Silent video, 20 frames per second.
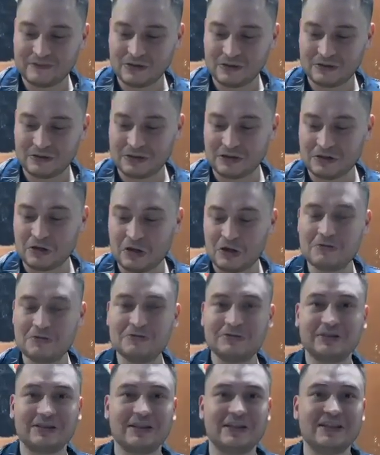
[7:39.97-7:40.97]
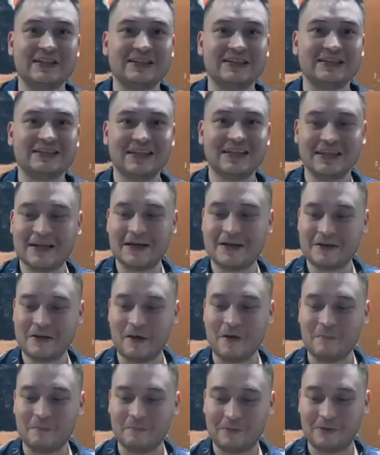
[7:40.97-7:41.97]
the nose is
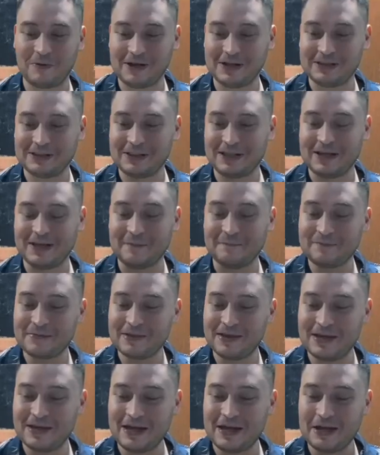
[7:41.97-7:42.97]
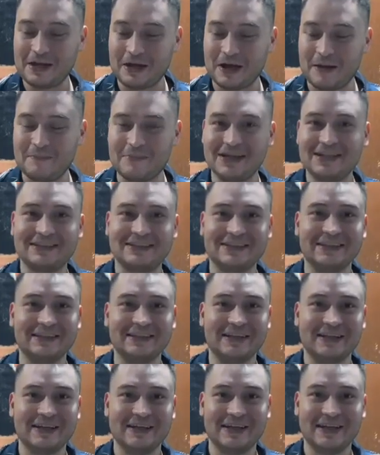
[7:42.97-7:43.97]
completely
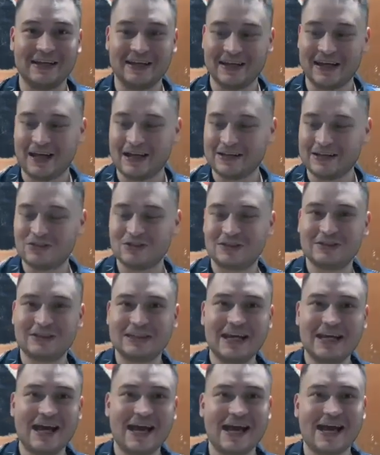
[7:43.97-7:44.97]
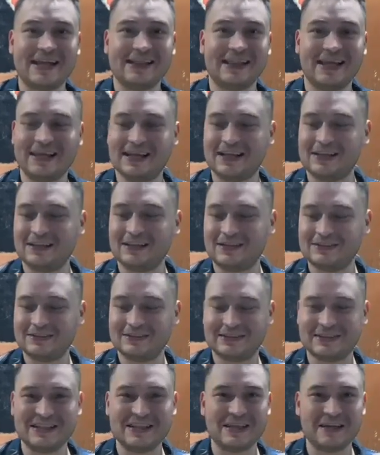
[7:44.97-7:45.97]
amazing. I just had like a little
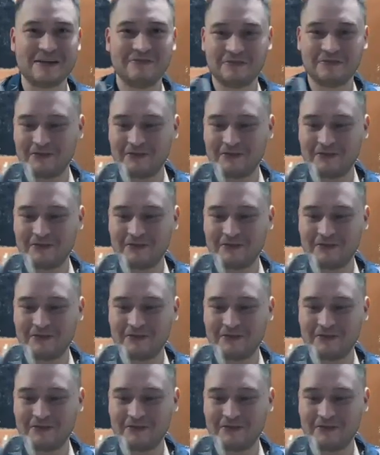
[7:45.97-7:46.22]
sniff.